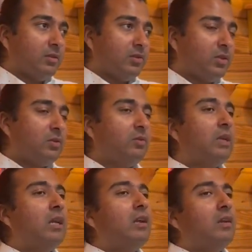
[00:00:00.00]
So
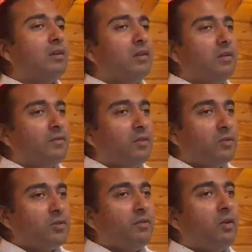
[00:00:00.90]
for
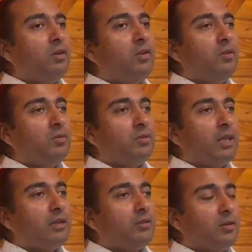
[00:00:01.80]
those of you who are new to
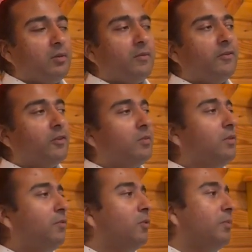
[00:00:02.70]
that term,
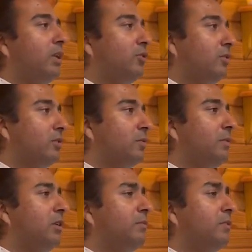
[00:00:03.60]
verbal formations, when
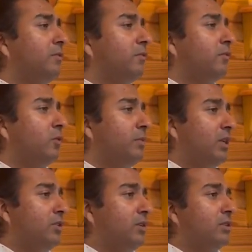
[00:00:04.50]
we talk about
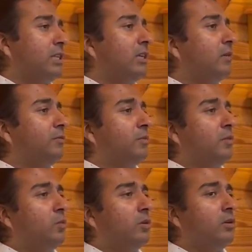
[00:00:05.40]
formations, they come from
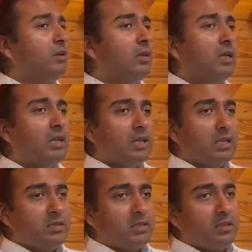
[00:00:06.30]
the word
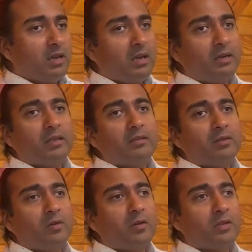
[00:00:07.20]
sankhara
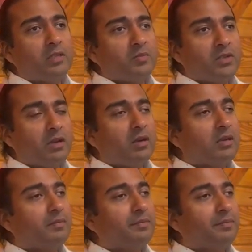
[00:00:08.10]
or samskara.